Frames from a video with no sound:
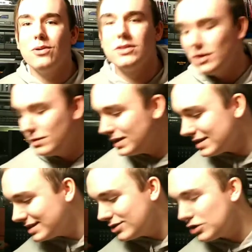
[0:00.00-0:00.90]
and 30 minutes.
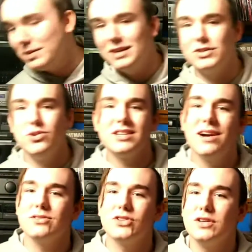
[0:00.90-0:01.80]
Let's say Terminator 2 is an
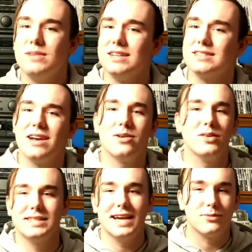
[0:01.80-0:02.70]
hour and 30 minutes. I don't know the
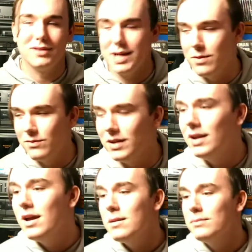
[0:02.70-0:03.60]
exact runtime of it.
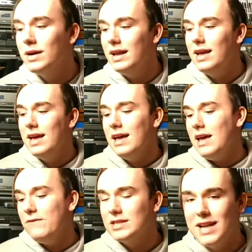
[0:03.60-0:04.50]
But
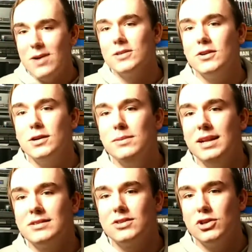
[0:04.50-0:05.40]
if it's an hour and 30
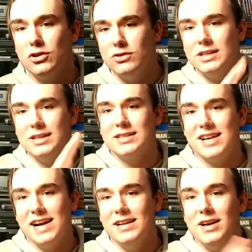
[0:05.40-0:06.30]
minutes, you're using this
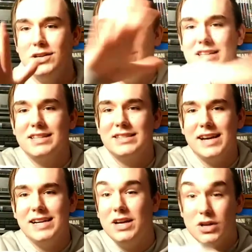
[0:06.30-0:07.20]
side,
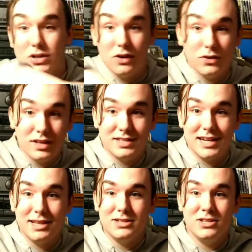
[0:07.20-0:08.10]
on the
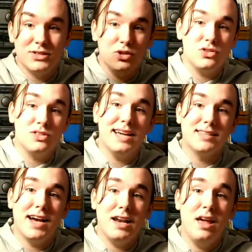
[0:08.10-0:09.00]
second LaserDisc, you're using that
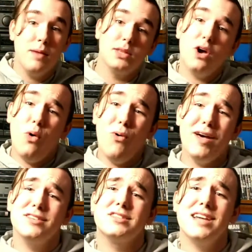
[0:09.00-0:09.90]
side, but the whole
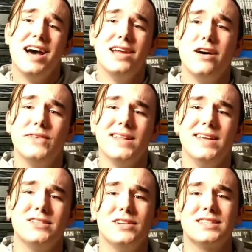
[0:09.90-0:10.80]
other side of that
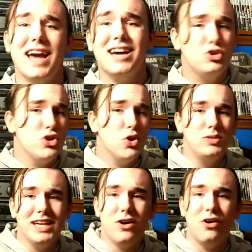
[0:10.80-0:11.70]
LaserDisc has no
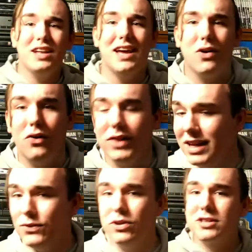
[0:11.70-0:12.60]
data on it at all. And
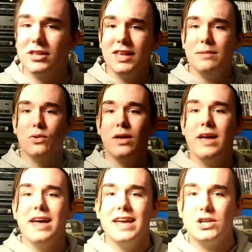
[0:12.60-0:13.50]
if you look at the label,
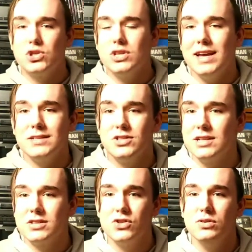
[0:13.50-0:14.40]
it says
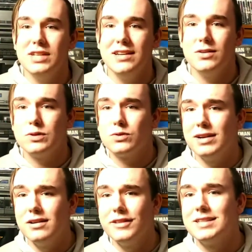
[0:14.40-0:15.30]
just no data was
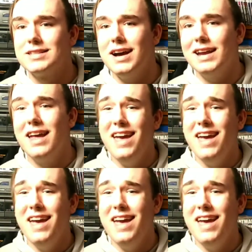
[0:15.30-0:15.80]
written on this side.